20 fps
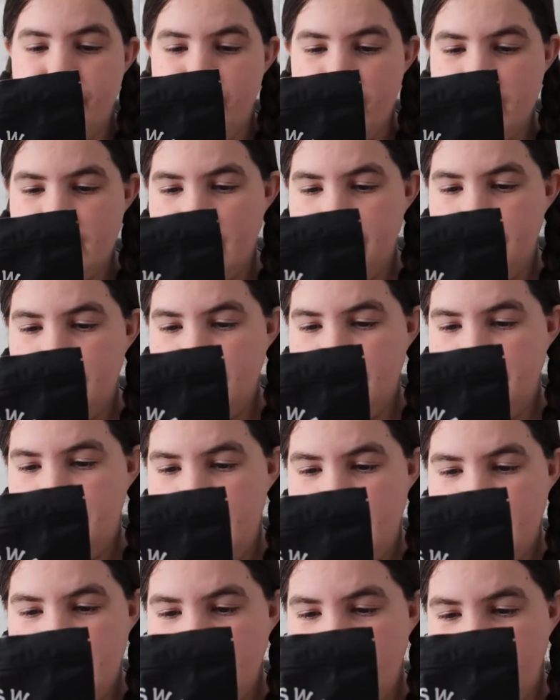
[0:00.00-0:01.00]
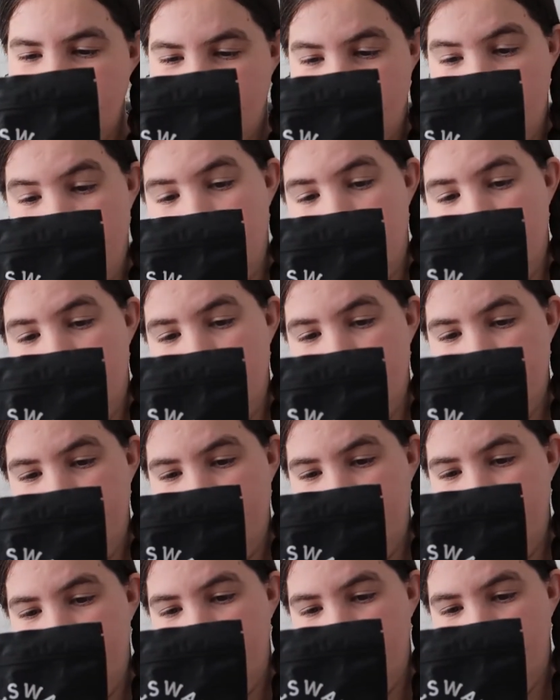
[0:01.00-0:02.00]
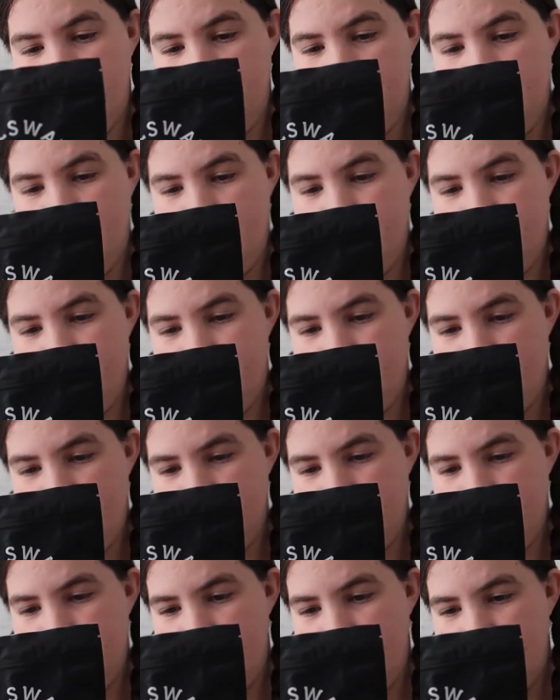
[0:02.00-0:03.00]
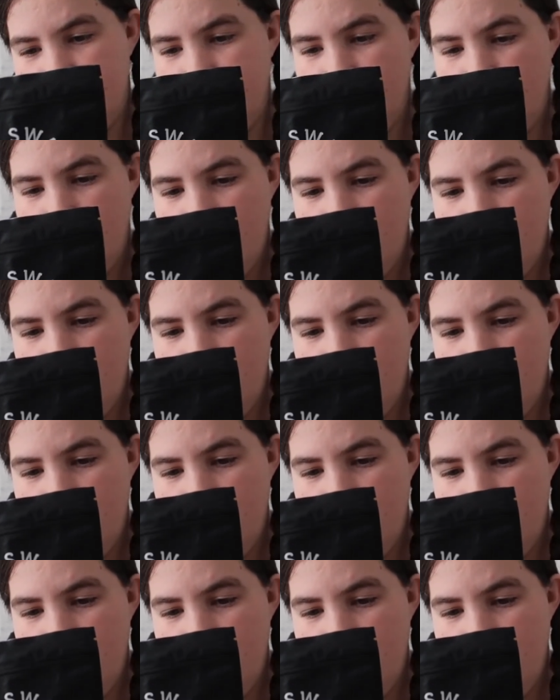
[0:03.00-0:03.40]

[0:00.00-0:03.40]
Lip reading: fresh apples picked and dried in Northern European farmstead,